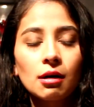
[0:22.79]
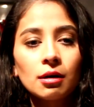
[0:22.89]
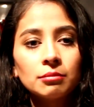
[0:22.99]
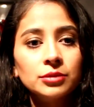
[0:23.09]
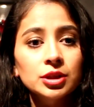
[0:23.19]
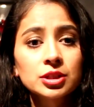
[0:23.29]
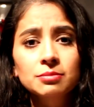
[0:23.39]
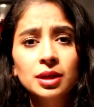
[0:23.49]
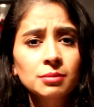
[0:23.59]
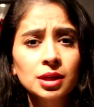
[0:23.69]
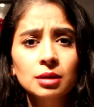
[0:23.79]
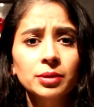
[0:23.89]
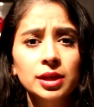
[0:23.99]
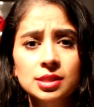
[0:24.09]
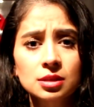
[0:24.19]
There's many
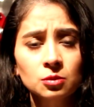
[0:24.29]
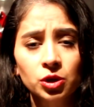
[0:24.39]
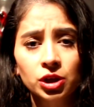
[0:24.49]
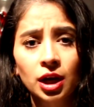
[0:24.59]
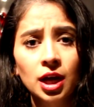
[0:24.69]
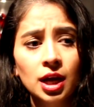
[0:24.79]
places where